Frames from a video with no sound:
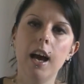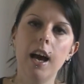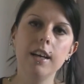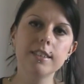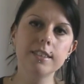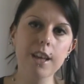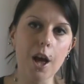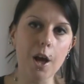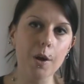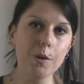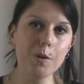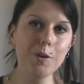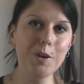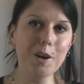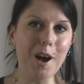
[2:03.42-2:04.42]
So
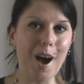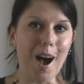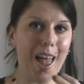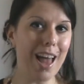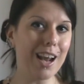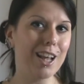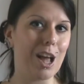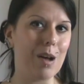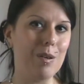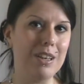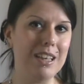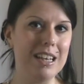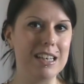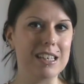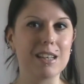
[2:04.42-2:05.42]
I had a go at
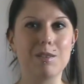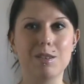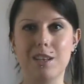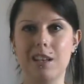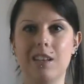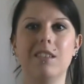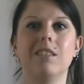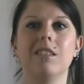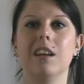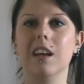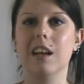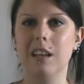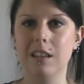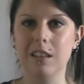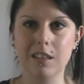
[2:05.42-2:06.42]
this. I was like,
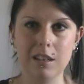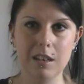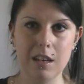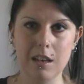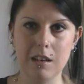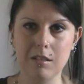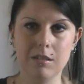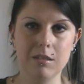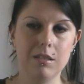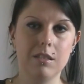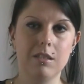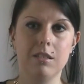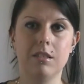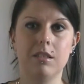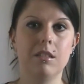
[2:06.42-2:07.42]
okay, you know,
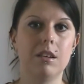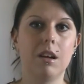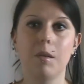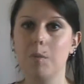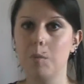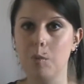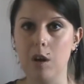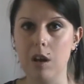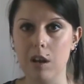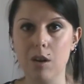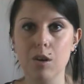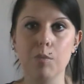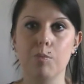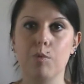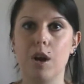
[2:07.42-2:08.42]
I'm at work,
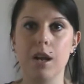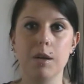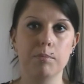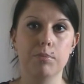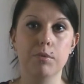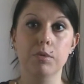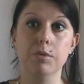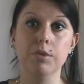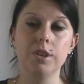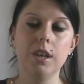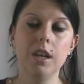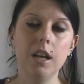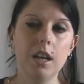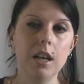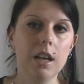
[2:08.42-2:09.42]
on a break, I'm bored.
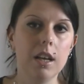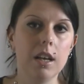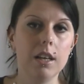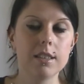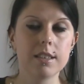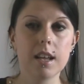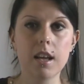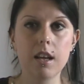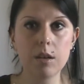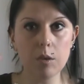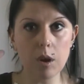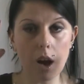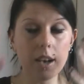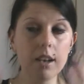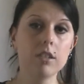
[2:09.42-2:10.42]

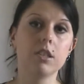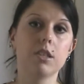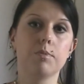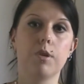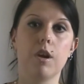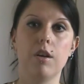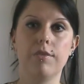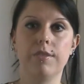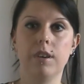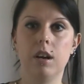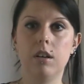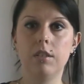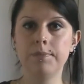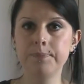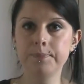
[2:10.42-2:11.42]
So I looked at the
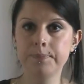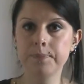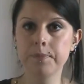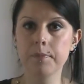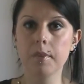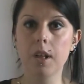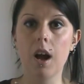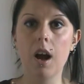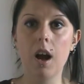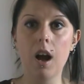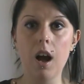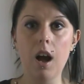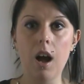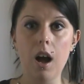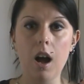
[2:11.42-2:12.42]
profile,
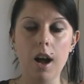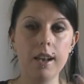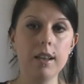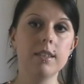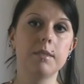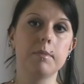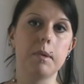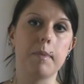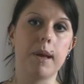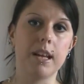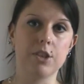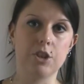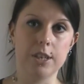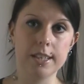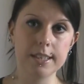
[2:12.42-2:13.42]
I looked at my
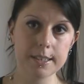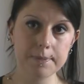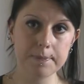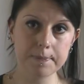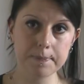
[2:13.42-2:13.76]
matches,